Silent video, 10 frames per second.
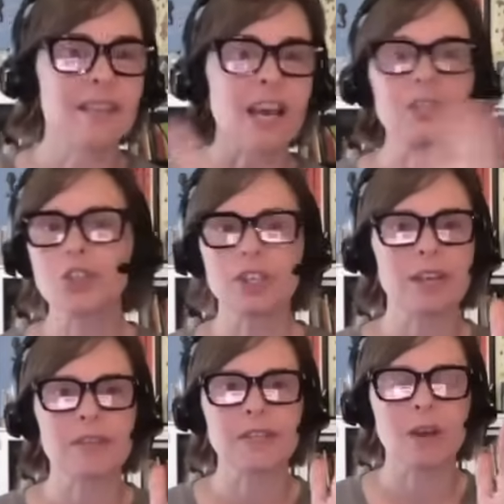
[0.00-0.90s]
that should
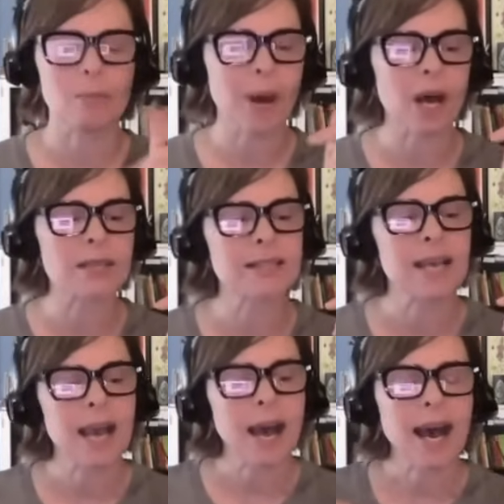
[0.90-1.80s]
give us all pause.
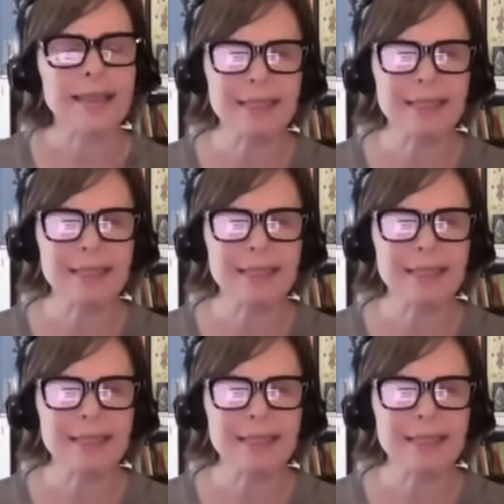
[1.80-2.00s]
I